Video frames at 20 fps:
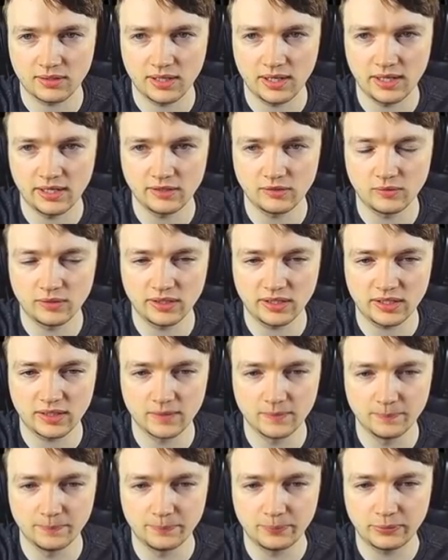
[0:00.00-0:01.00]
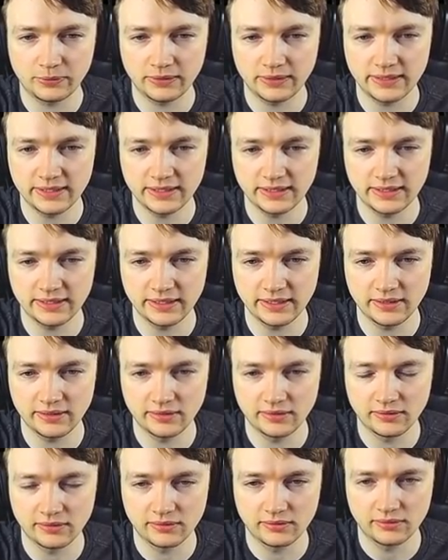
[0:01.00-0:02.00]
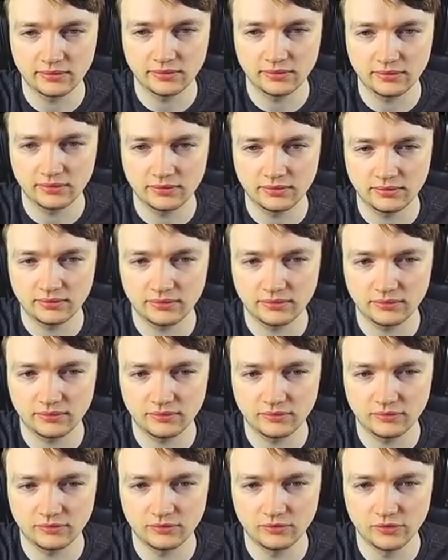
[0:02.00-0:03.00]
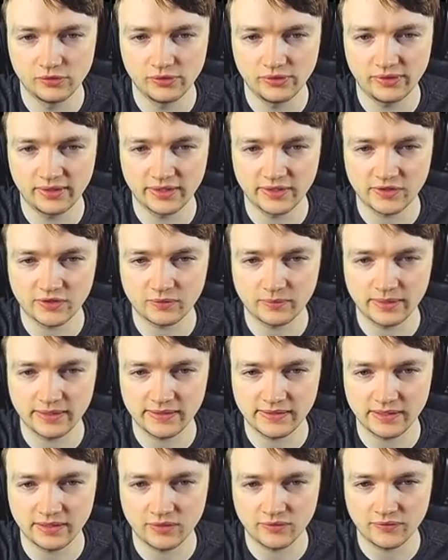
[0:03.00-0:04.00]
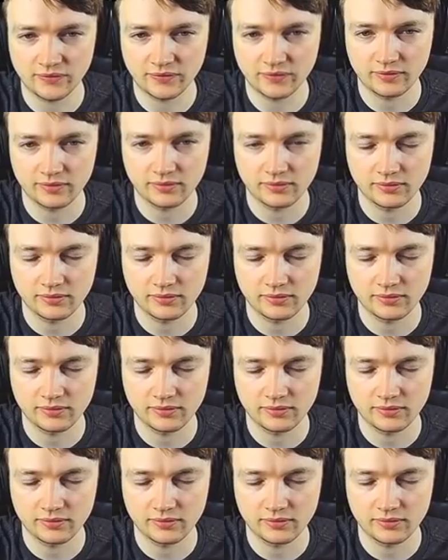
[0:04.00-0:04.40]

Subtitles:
I don't want to completely ruin things for myself.